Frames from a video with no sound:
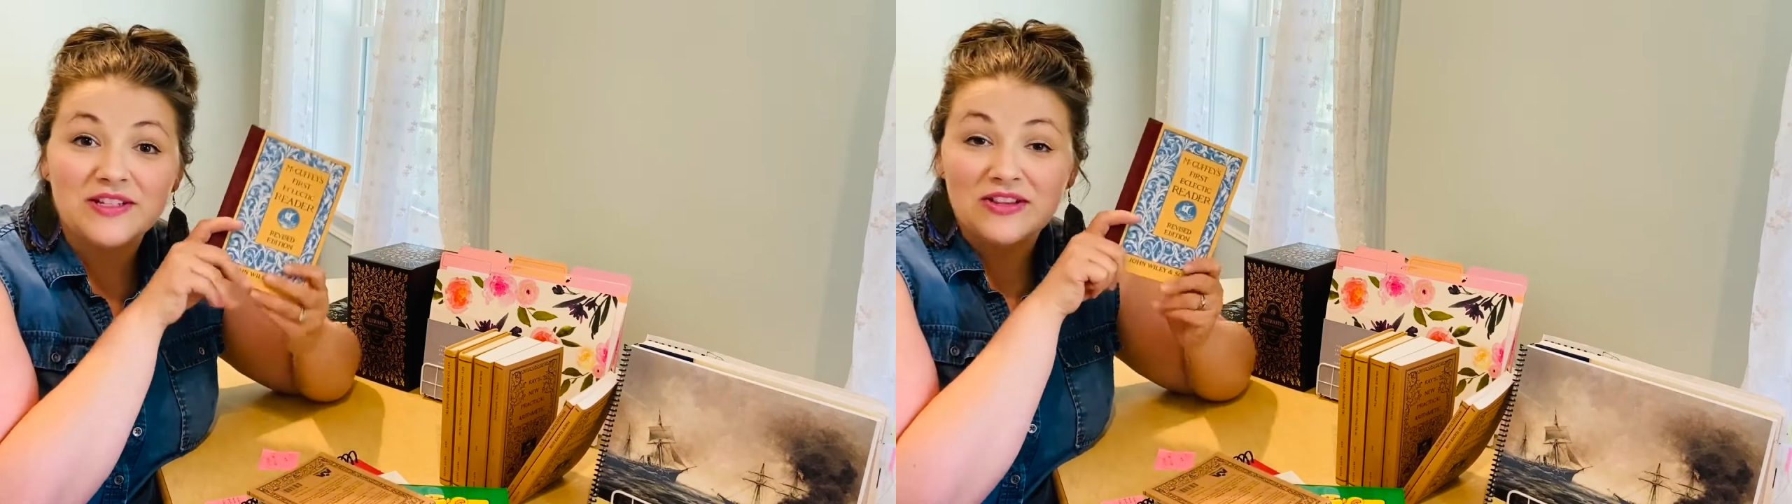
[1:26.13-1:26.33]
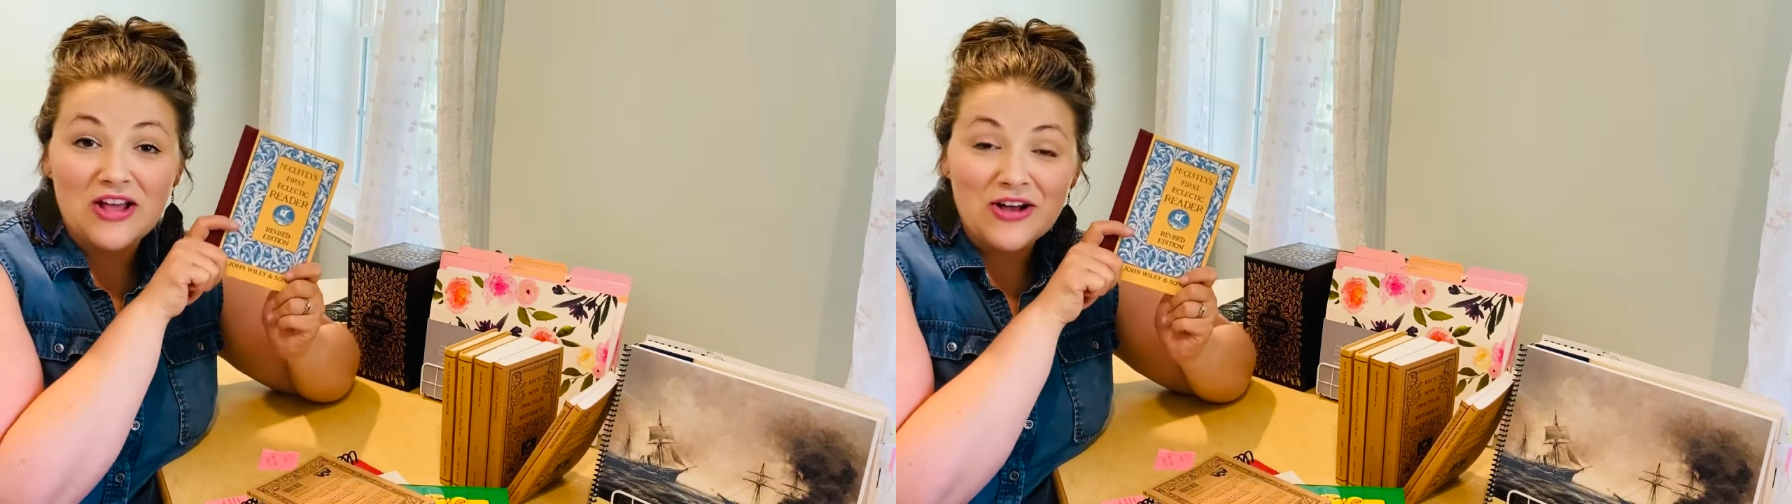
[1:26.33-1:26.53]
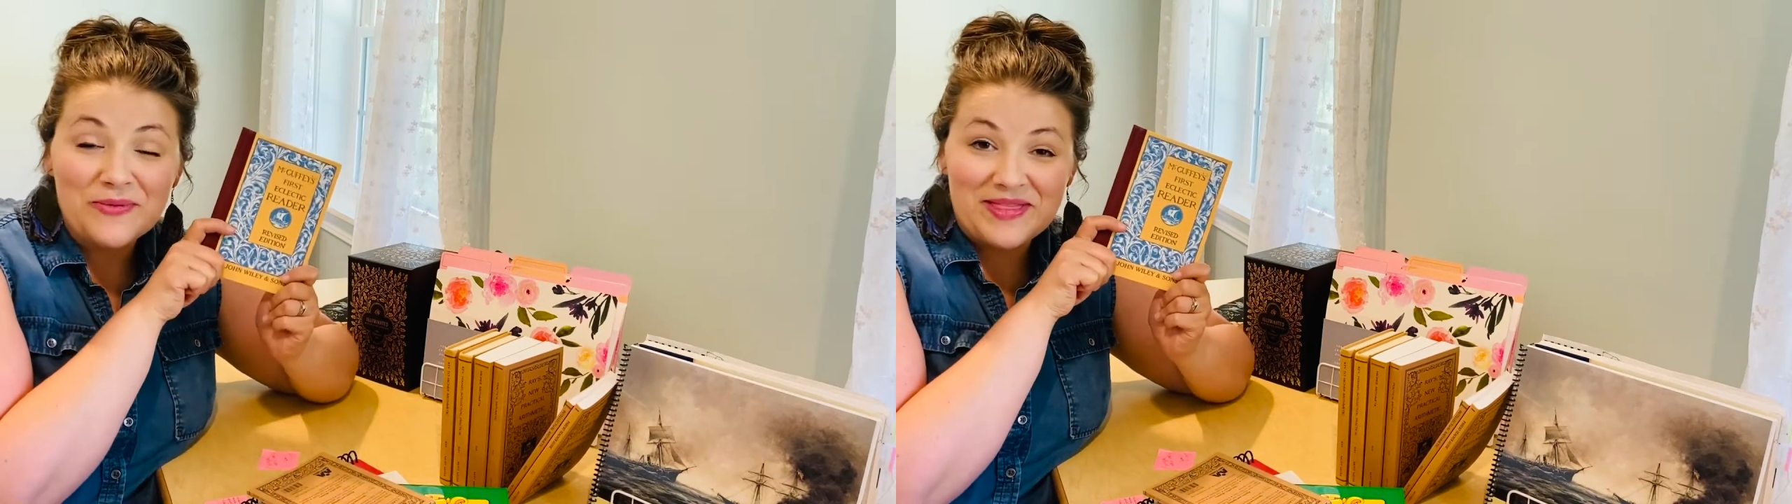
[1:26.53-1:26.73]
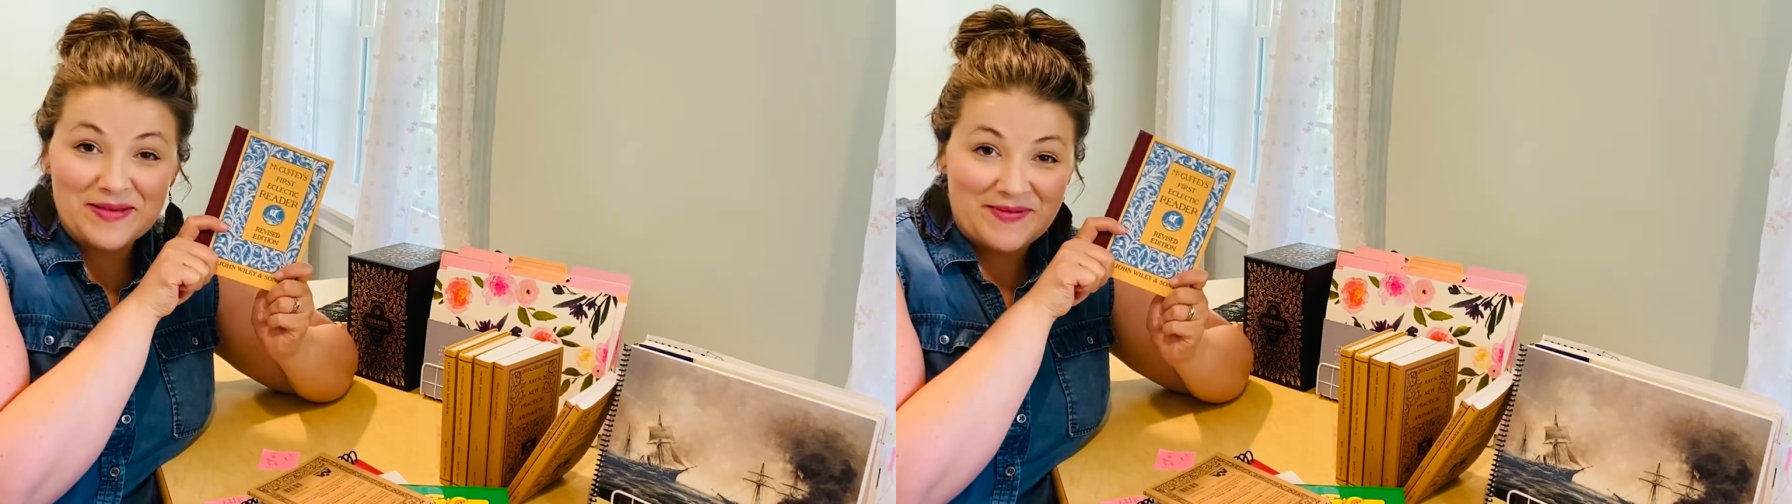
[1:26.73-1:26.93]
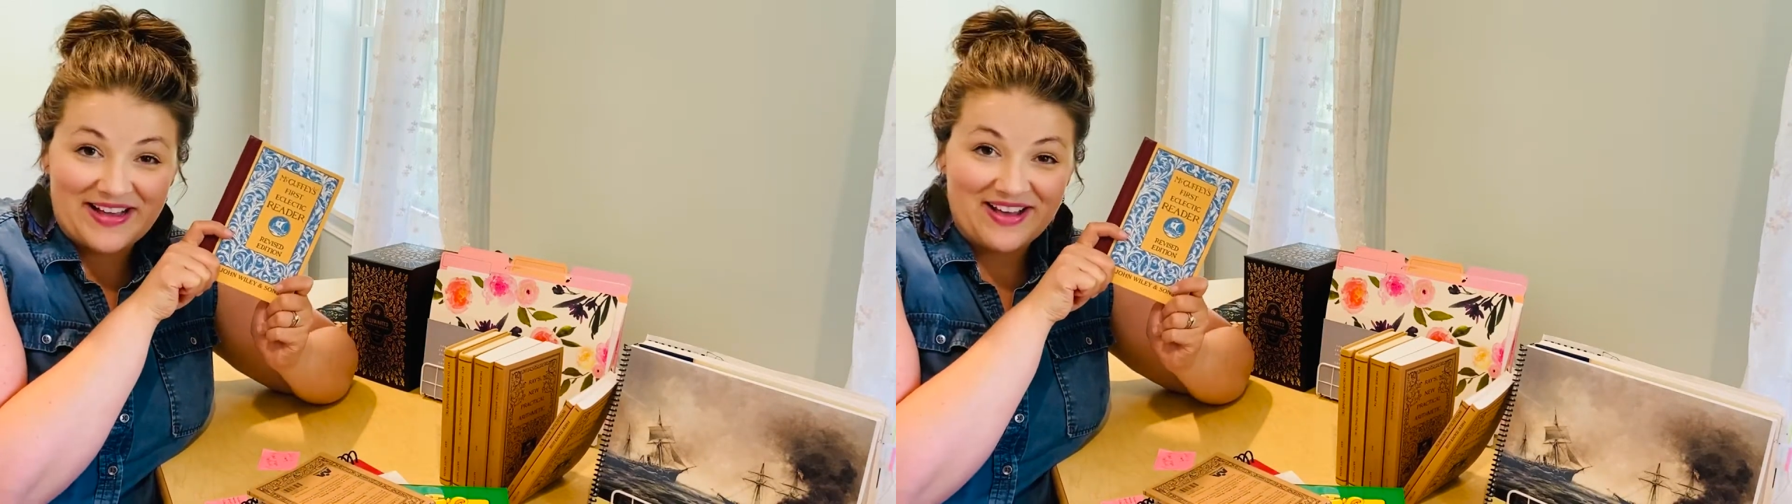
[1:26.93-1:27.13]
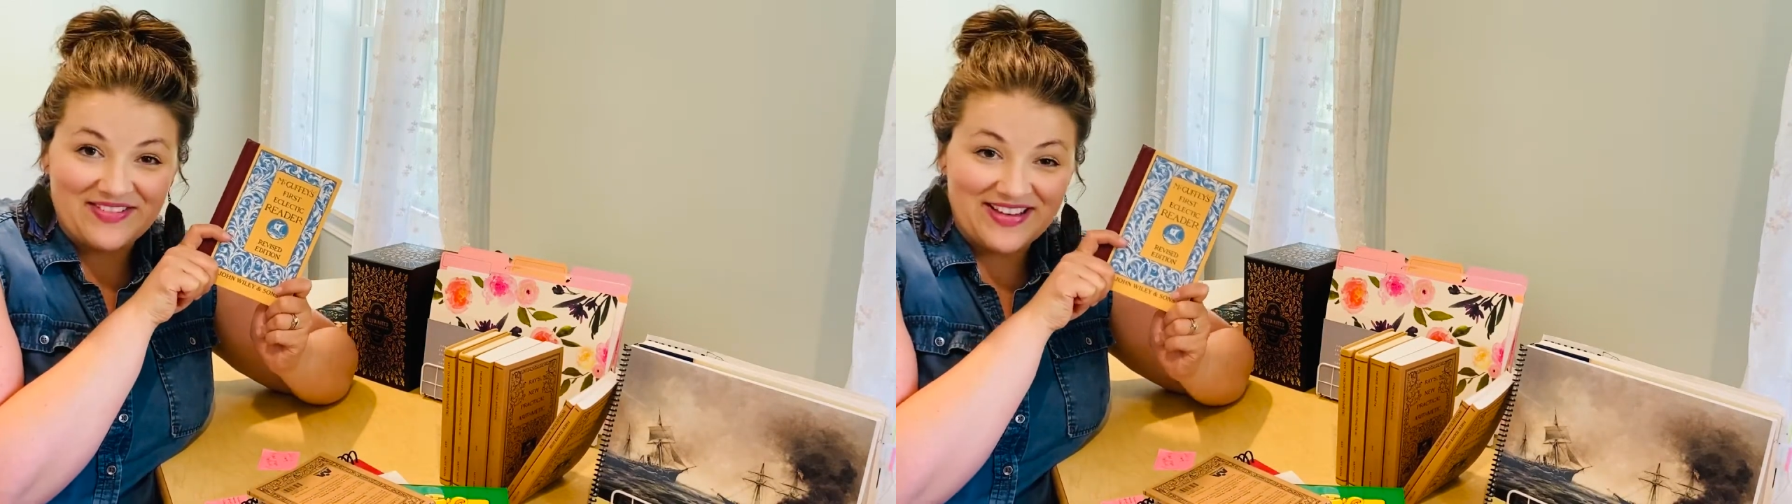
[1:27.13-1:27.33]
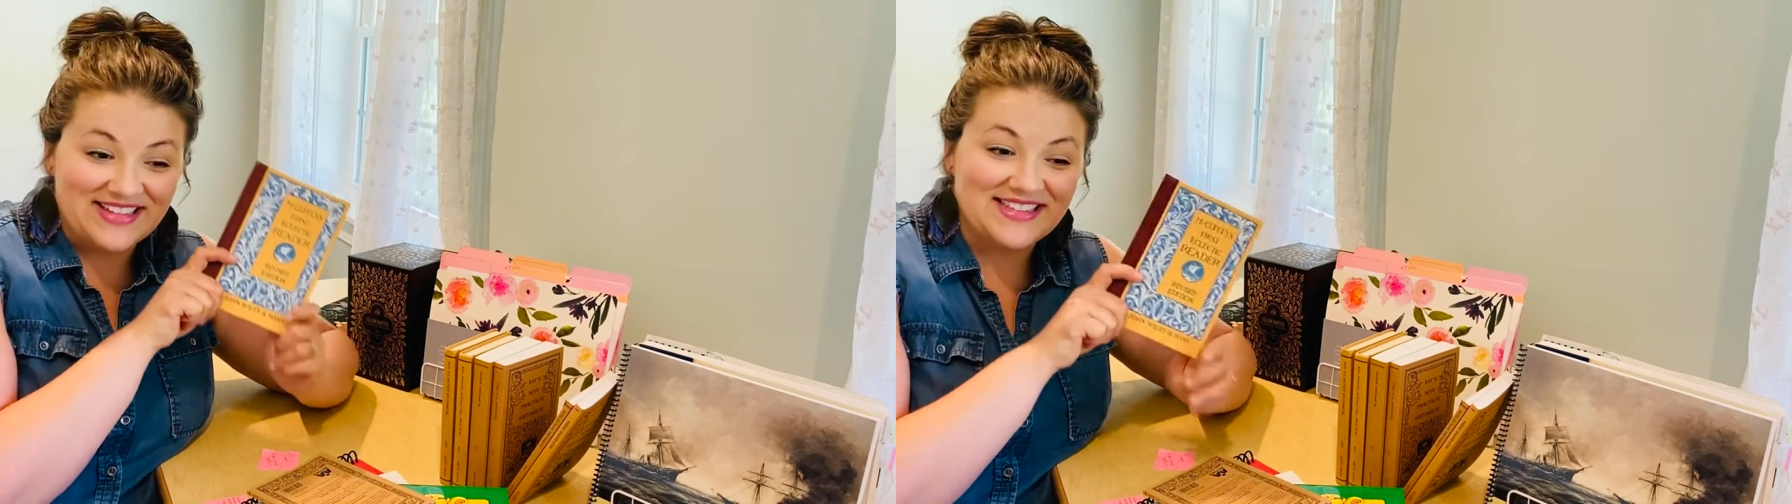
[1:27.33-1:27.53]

along with the McGuffeys?